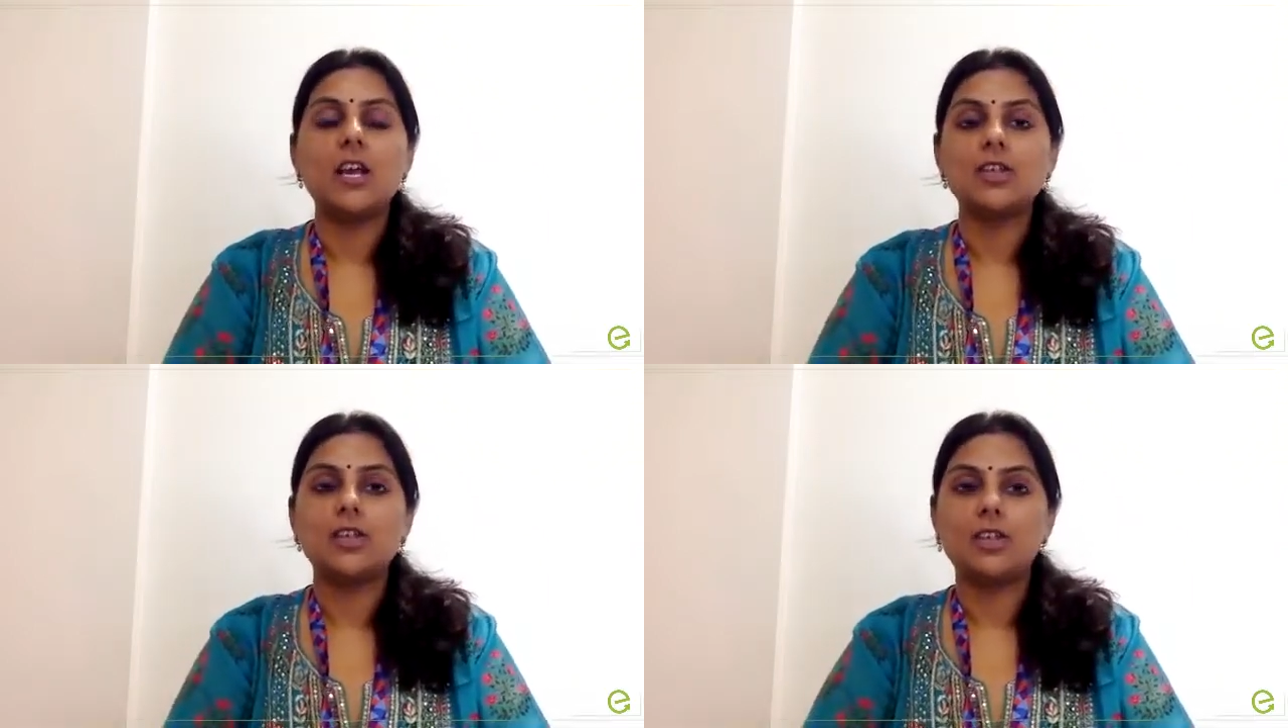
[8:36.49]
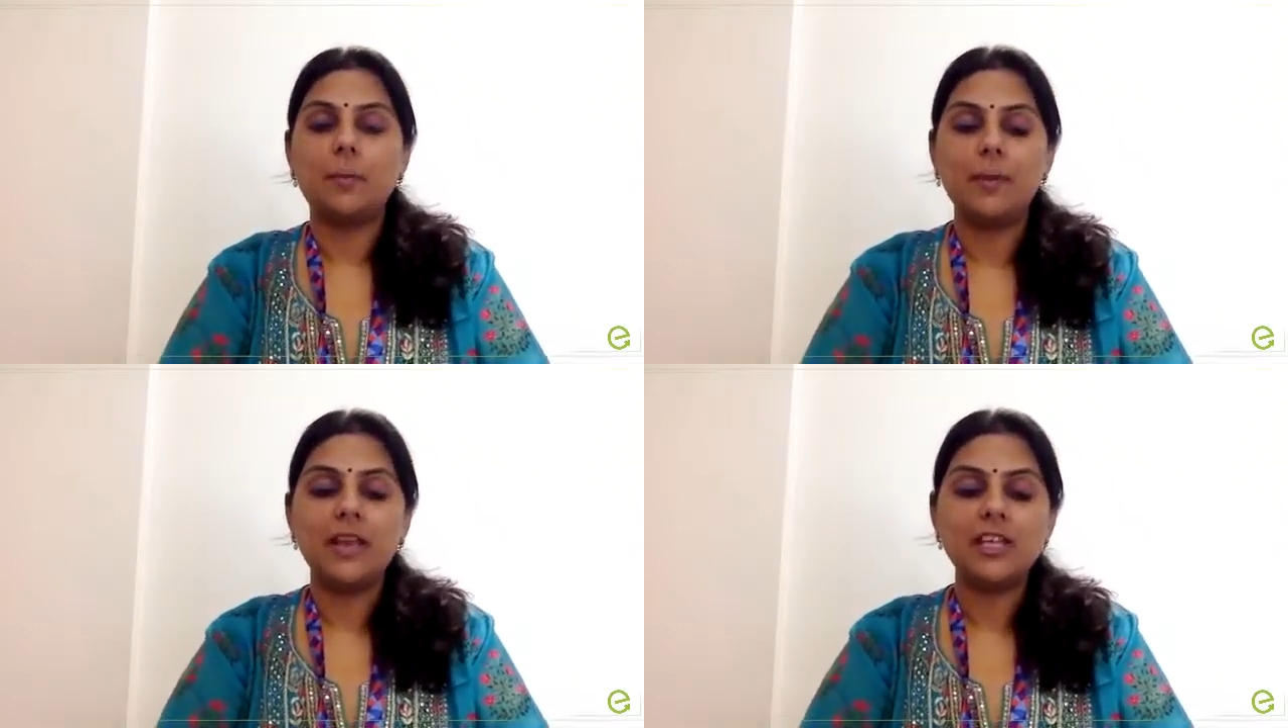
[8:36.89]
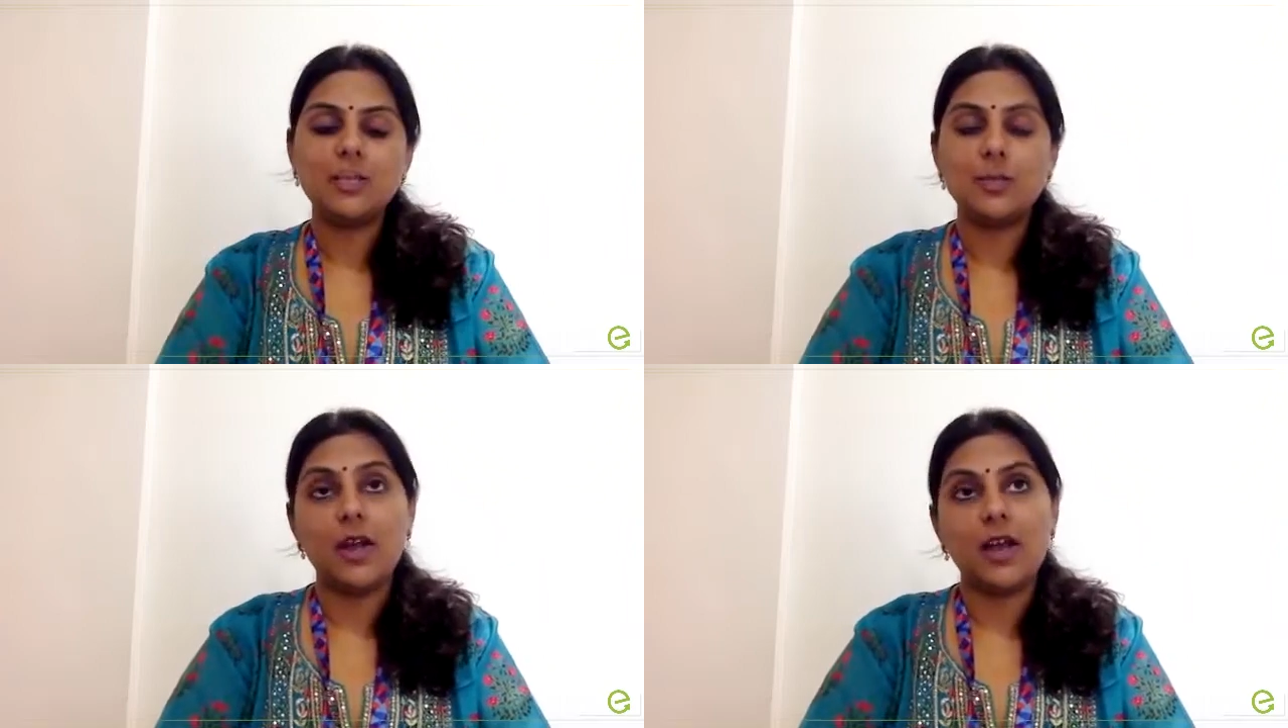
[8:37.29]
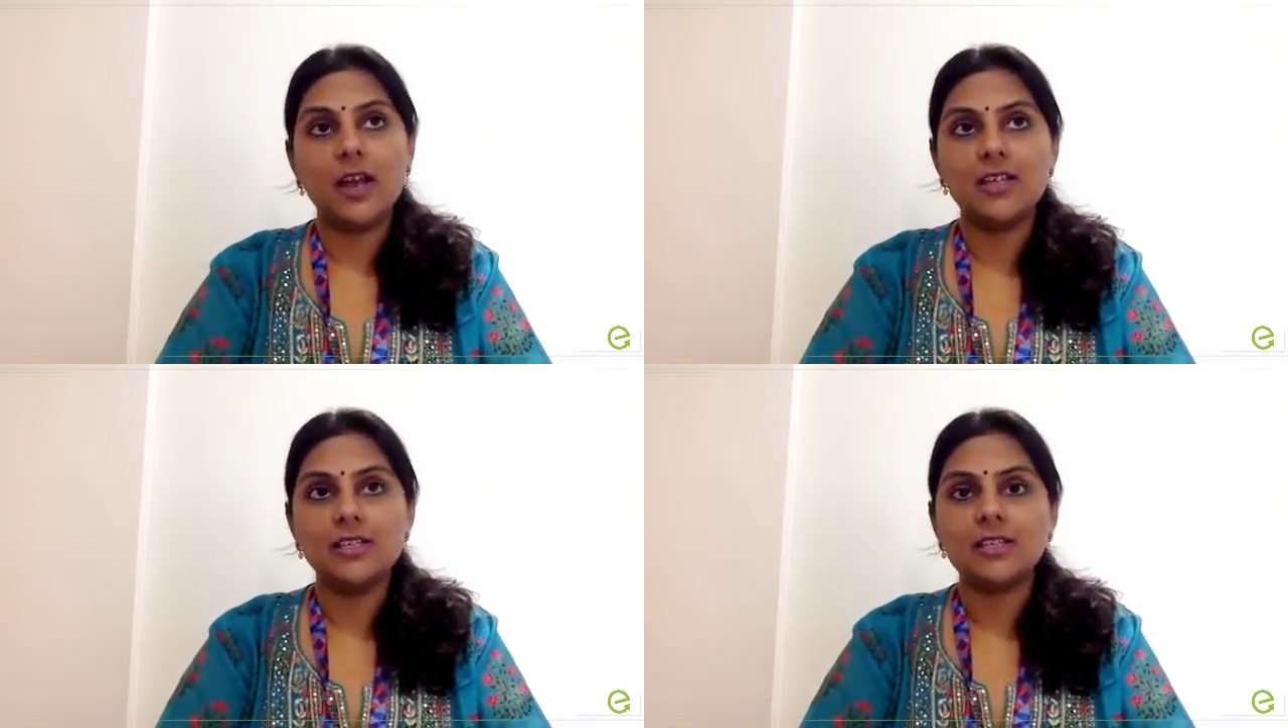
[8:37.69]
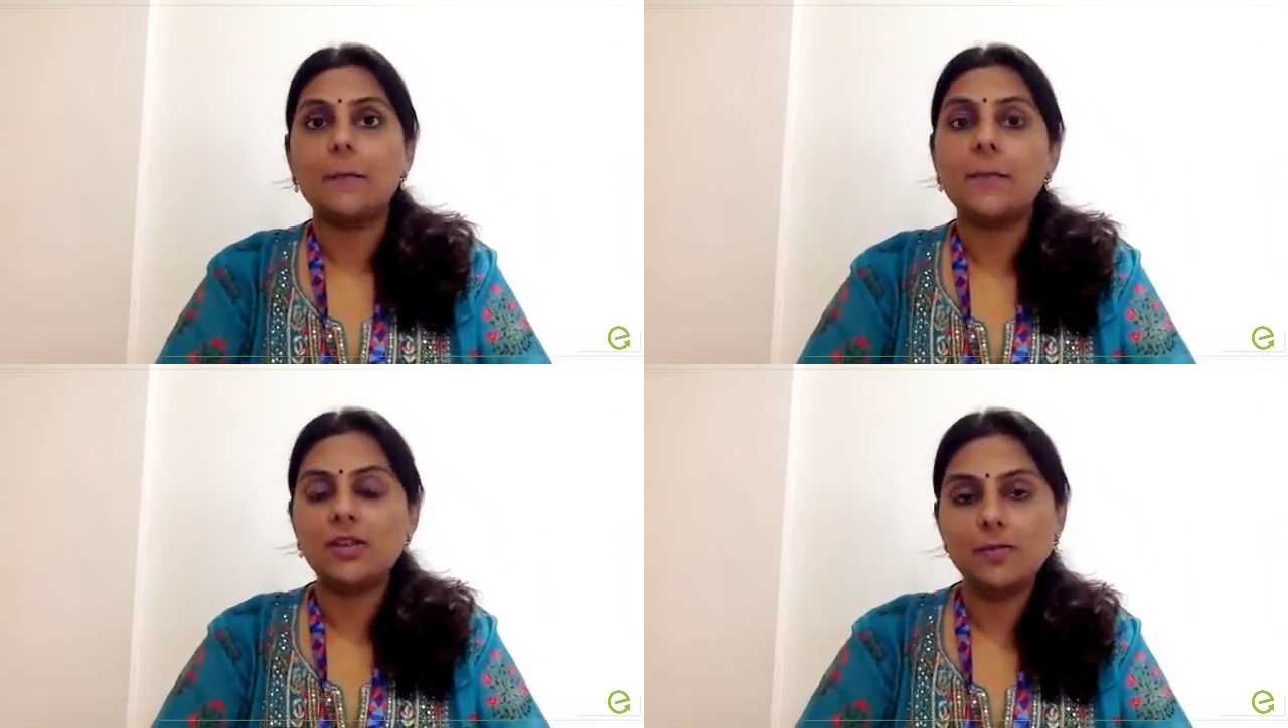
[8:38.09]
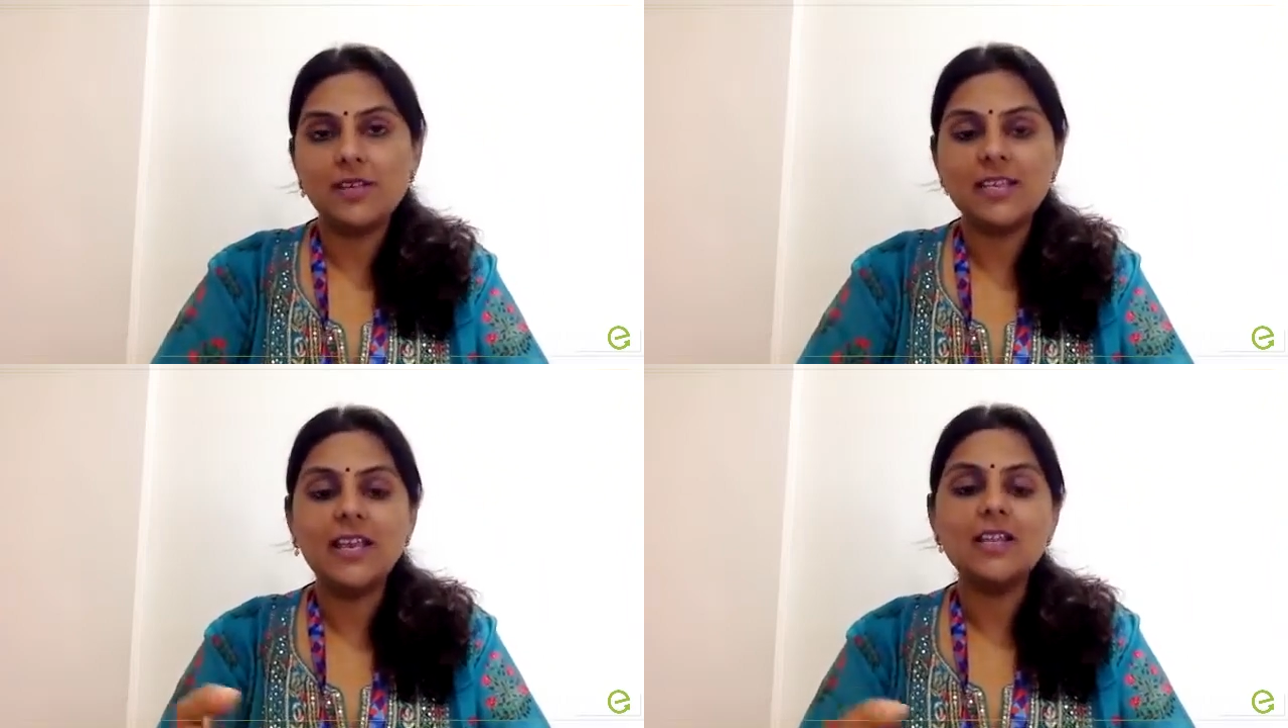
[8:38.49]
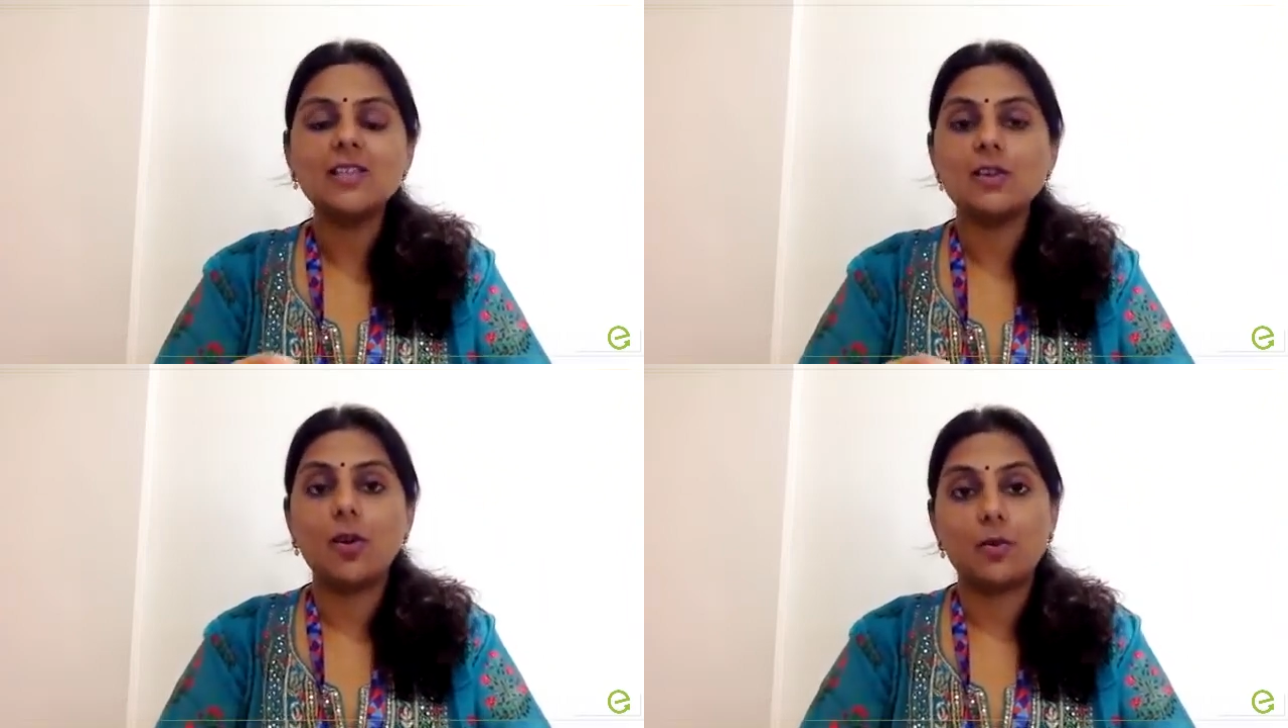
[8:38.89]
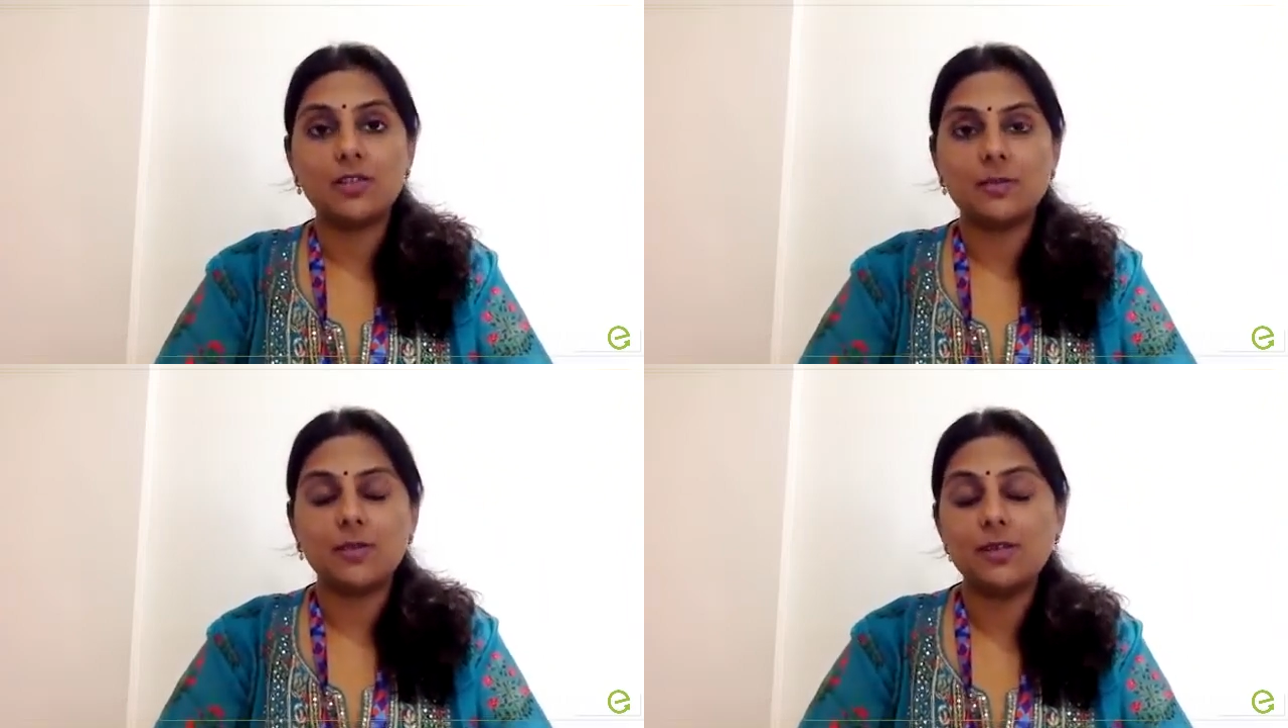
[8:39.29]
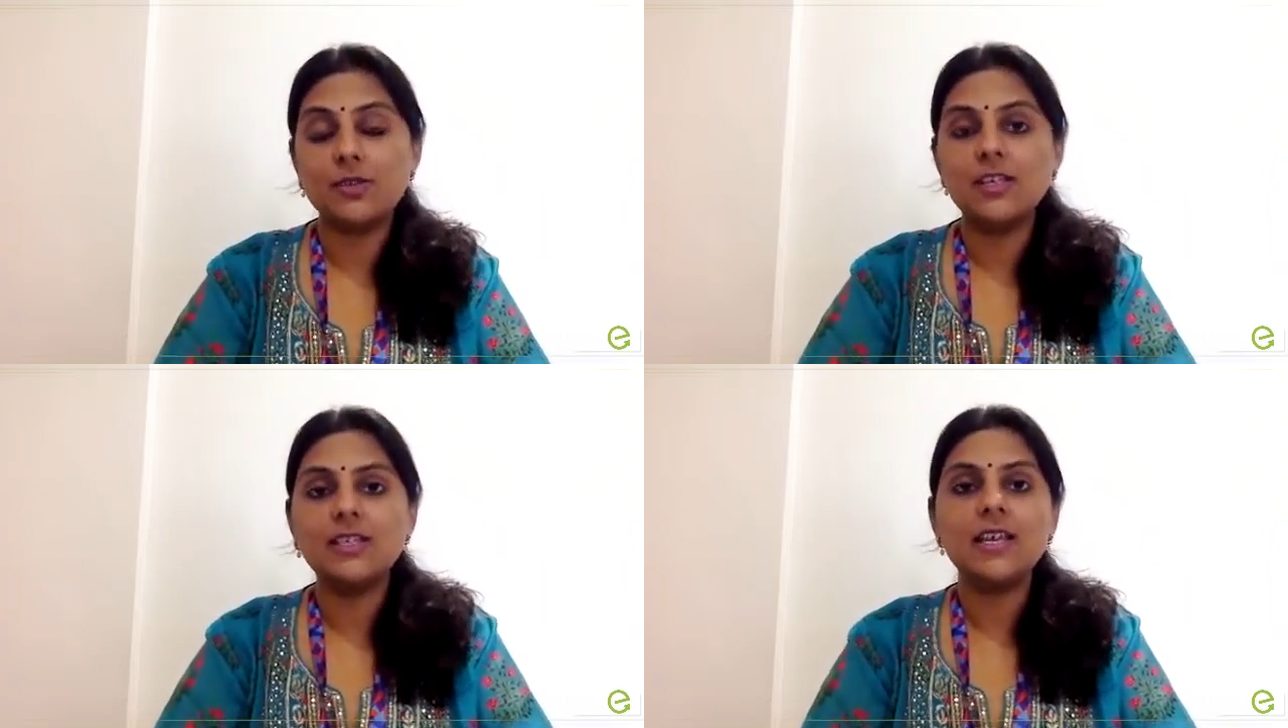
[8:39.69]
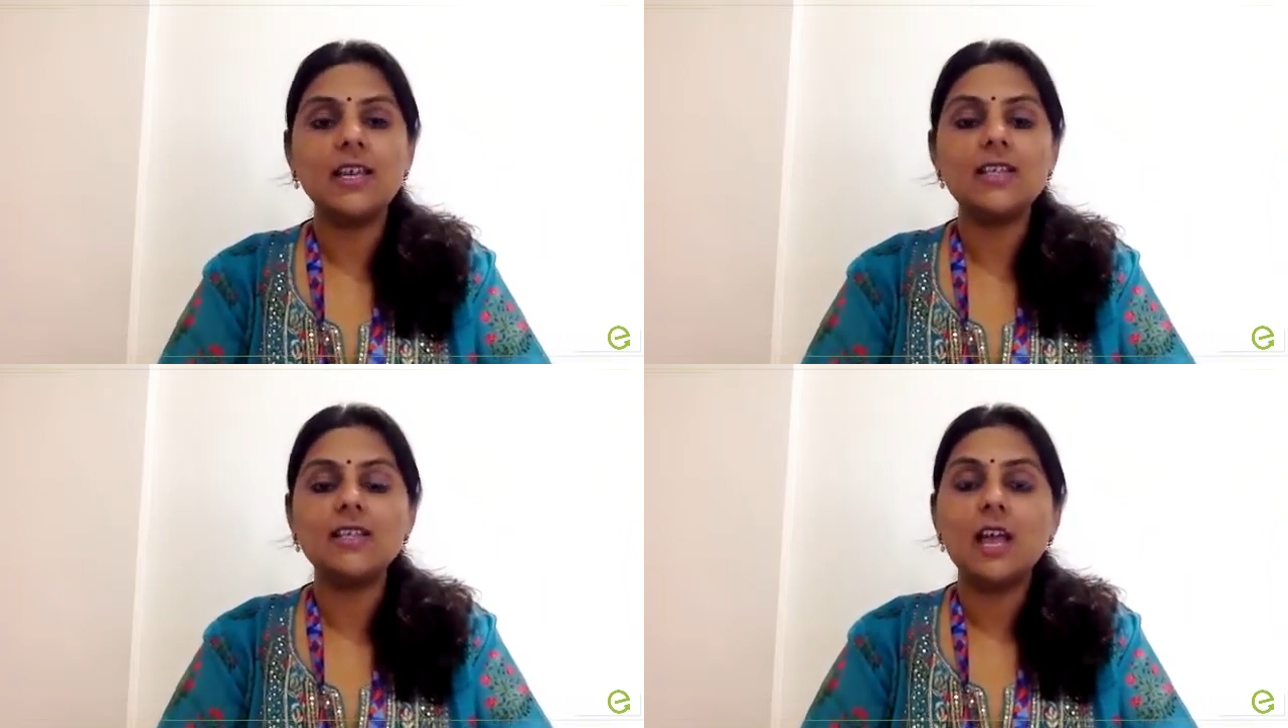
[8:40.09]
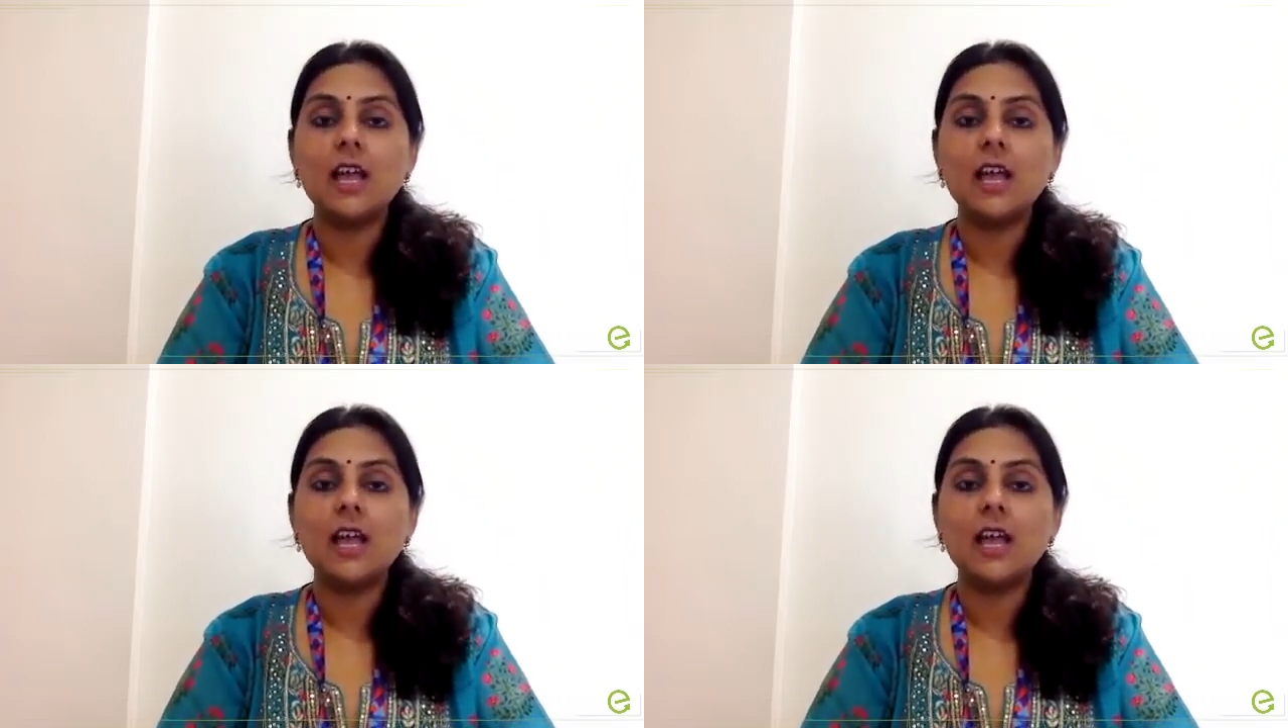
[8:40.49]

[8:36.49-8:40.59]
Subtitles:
So the place was B2B sales, or was it B2C sales?